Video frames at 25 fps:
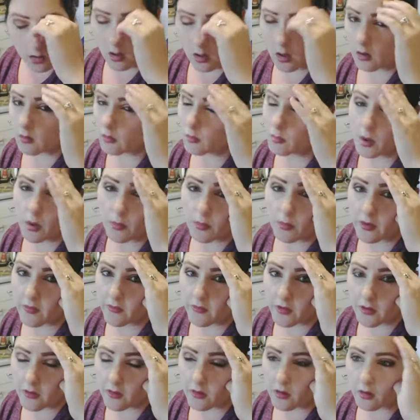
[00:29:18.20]
can't remember if
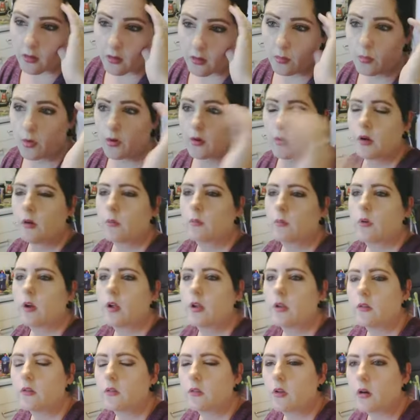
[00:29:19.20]
it's Donna Murray, I'm
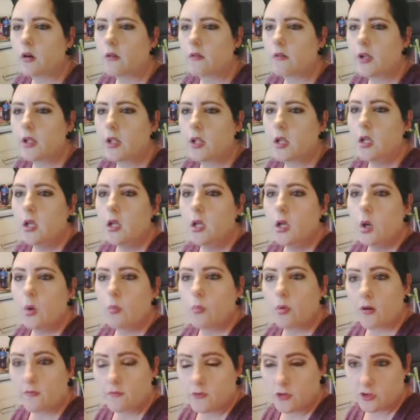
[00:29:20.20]
really sorry.
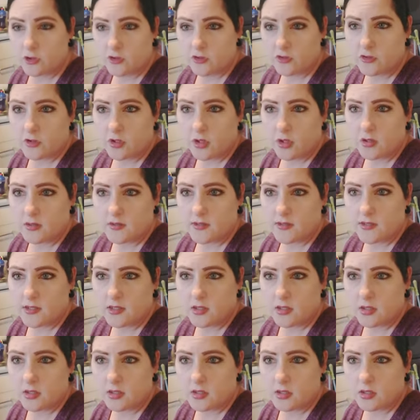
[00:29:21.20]
But I've just
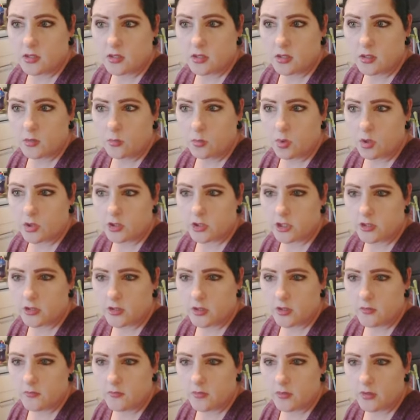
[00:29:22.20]
started watching
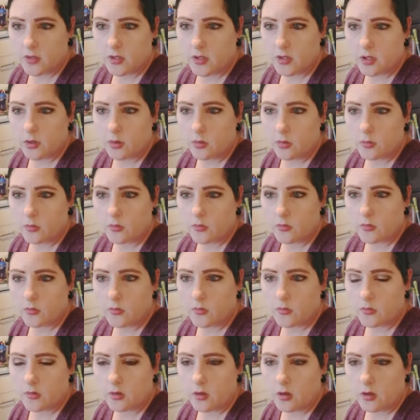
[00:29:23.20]
her
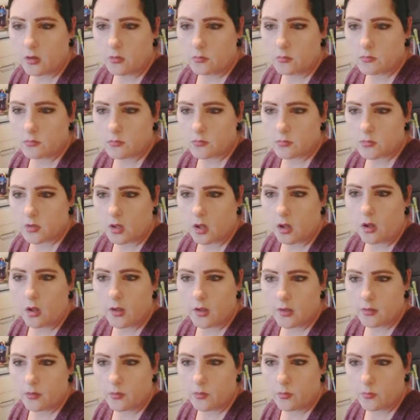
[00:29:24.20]
videos. I'll
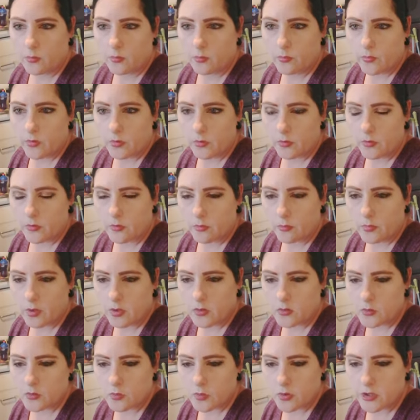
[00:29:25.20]
end up doing some
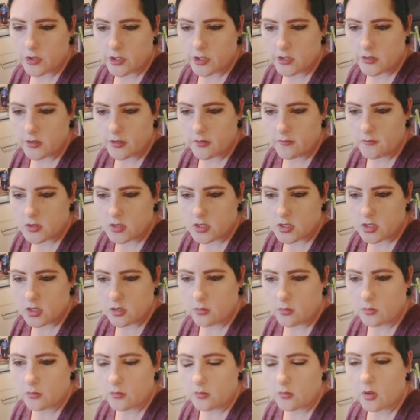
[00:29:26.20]
binge watching her
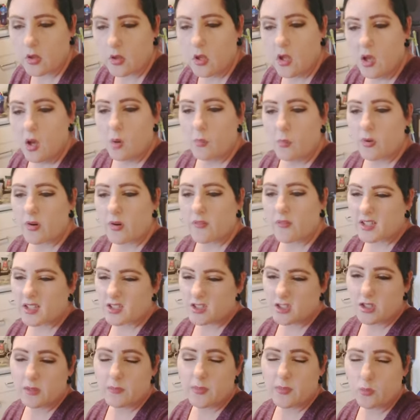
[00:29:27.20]
videos. But I've
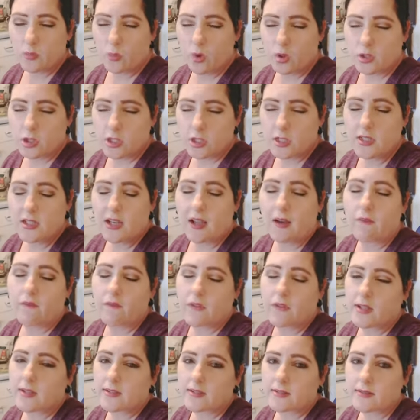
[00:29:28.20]
actually been watching
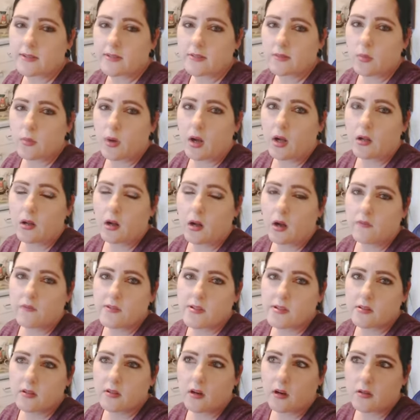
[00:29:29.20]
Netflix as well. I've
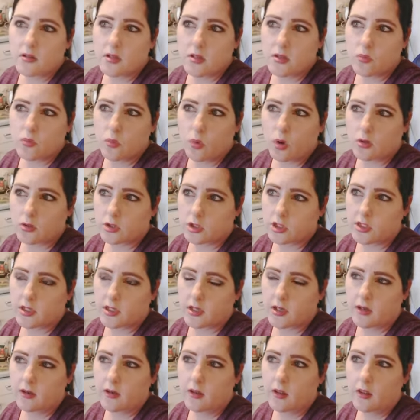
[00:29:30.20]
started
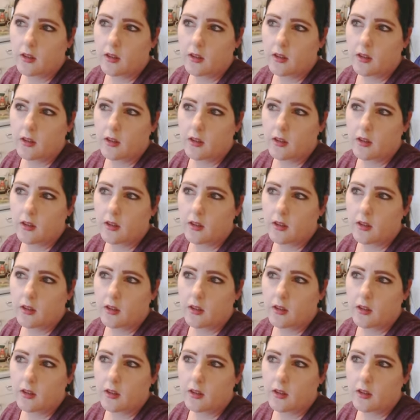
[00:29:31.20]
watching